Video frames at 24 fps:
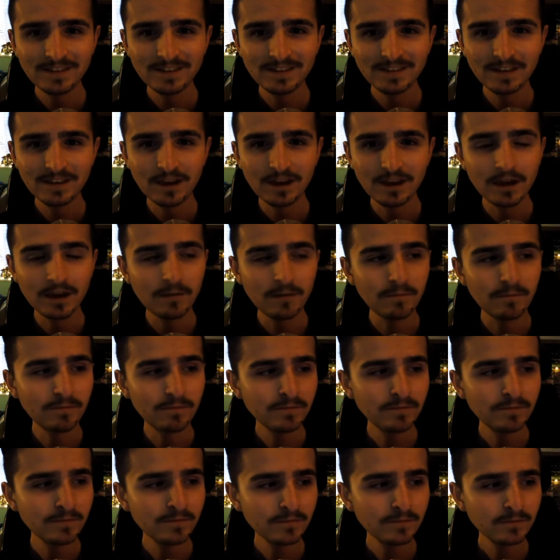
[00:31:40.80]
I
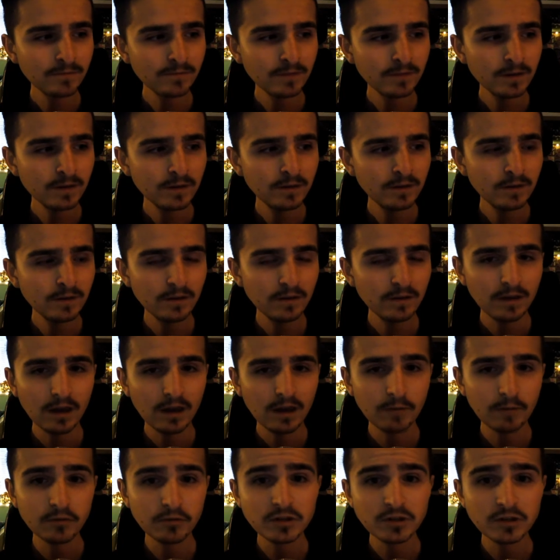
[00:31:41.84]

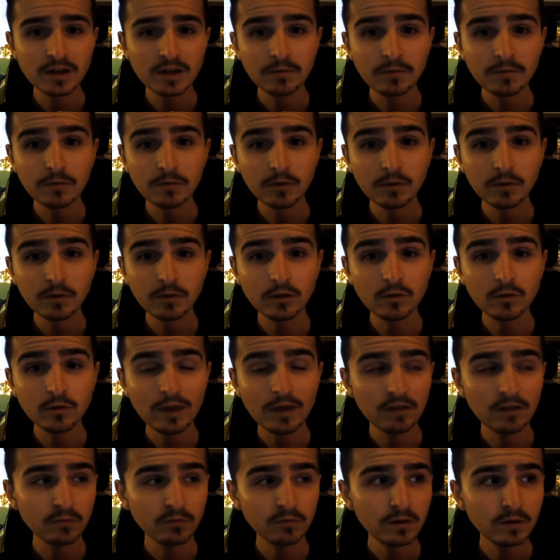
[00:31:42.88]
appreciate people that do that
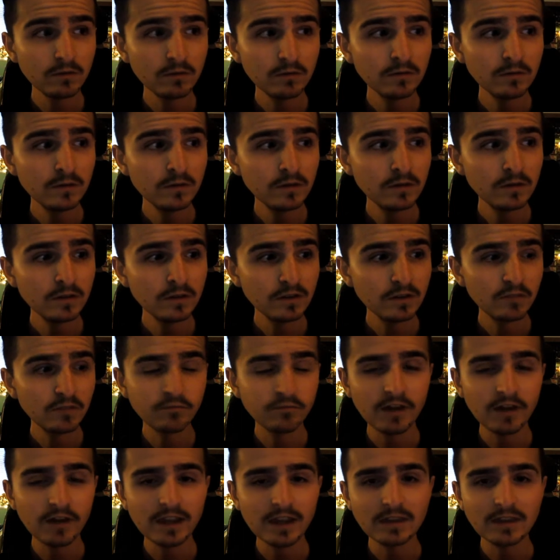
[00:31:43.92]
as well. Just
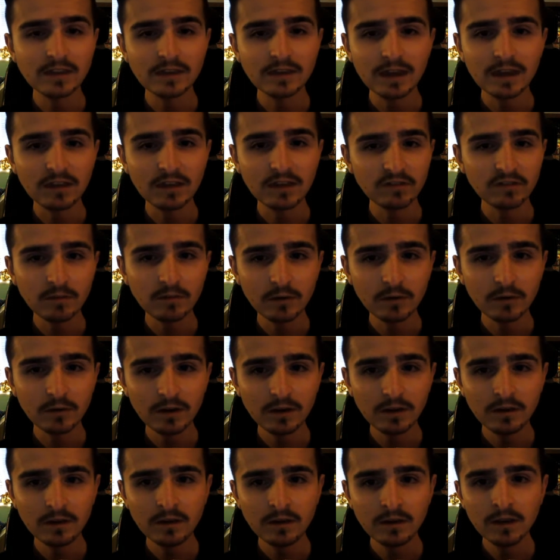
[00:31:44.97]
brighten your day in some way.
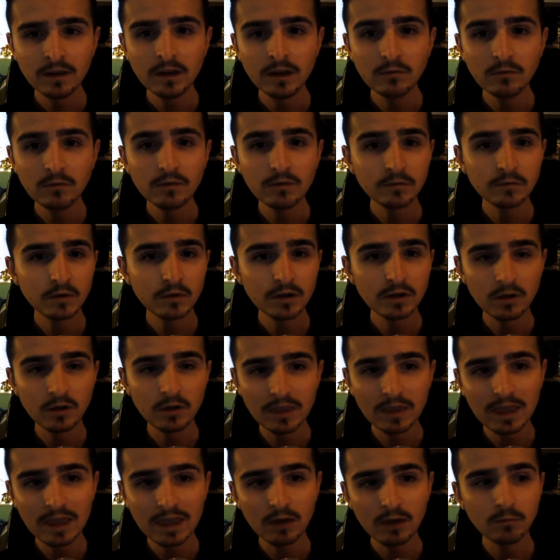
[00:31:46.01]
If I'm doing it on
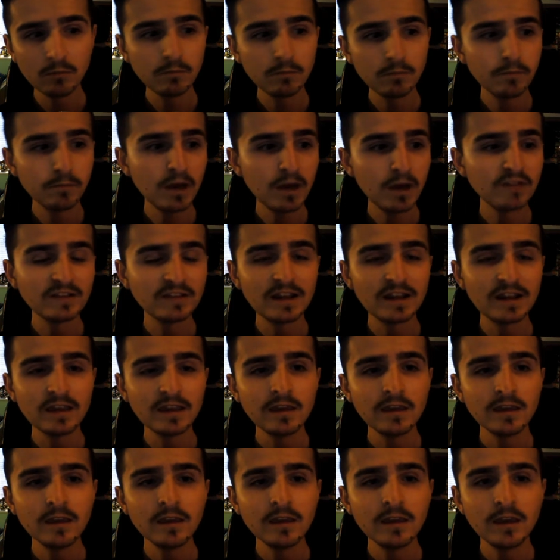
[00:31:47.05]
here, personally,
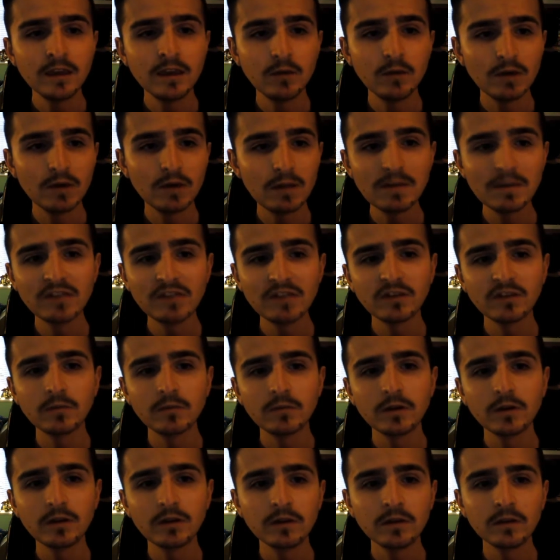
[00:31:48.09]
when I meet
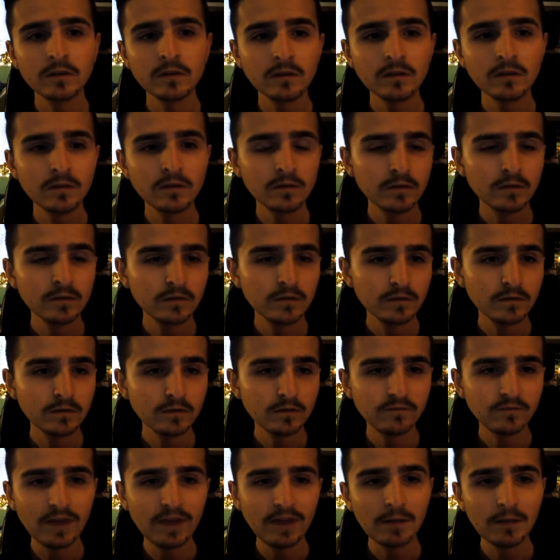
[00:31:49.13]
someone,
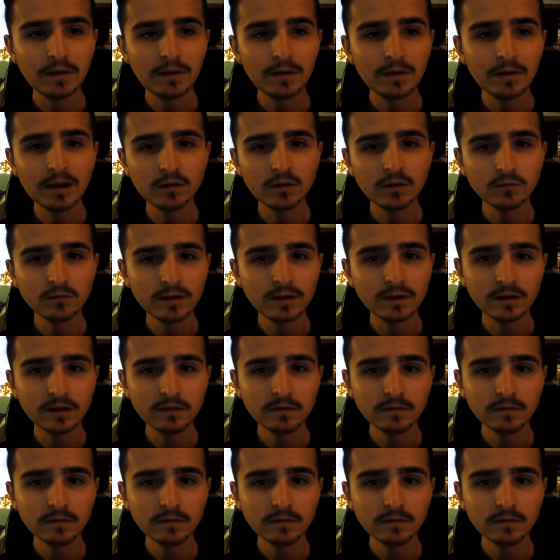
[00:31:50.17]
family and all that,